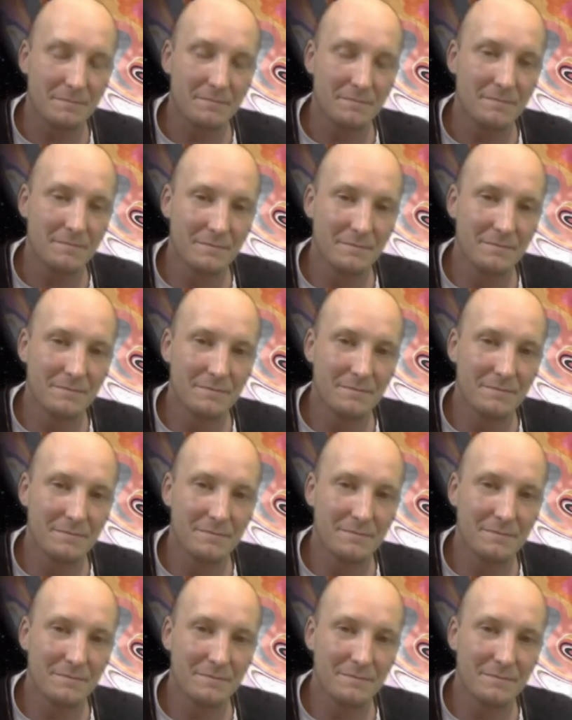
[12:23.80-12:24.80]

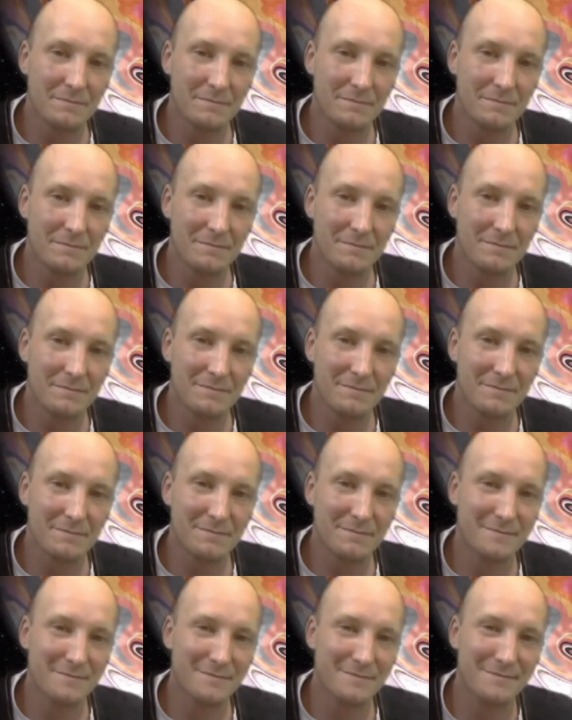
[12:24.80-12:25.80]

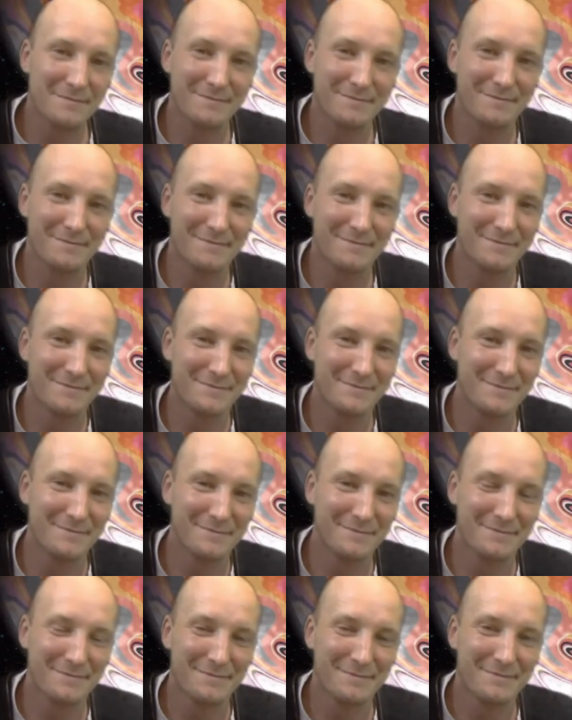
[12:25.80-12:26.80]

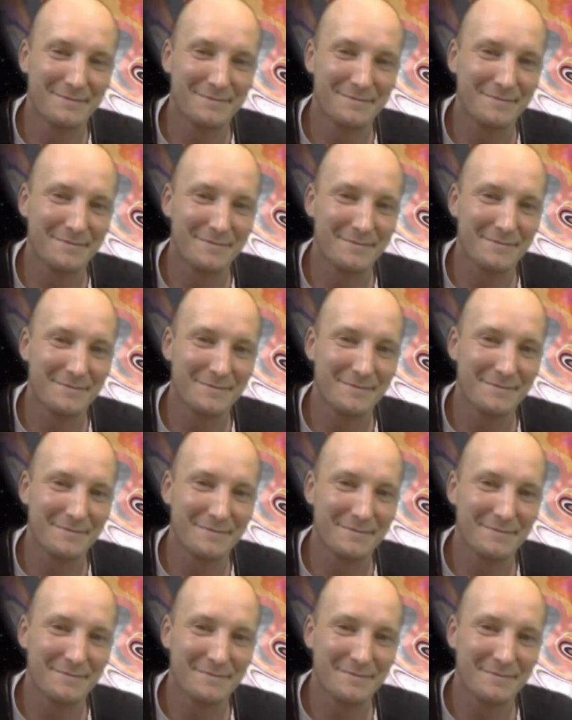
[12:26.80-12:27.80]

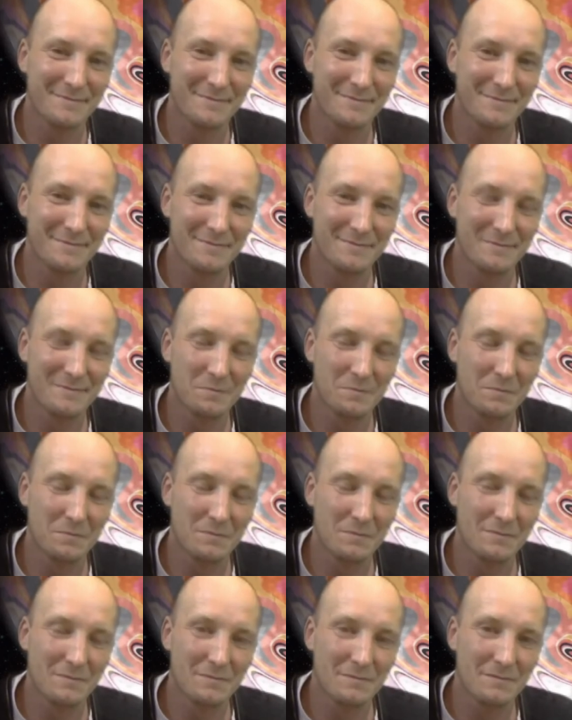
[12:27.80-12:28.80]

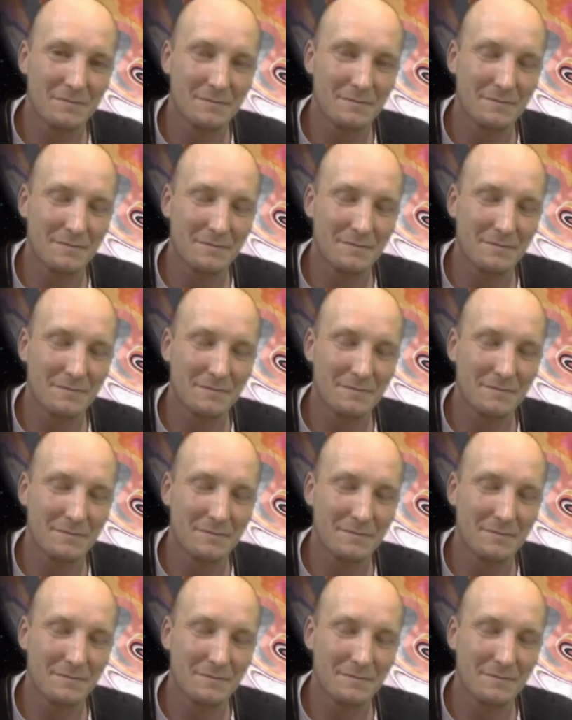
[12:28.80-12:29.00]
(not speaking)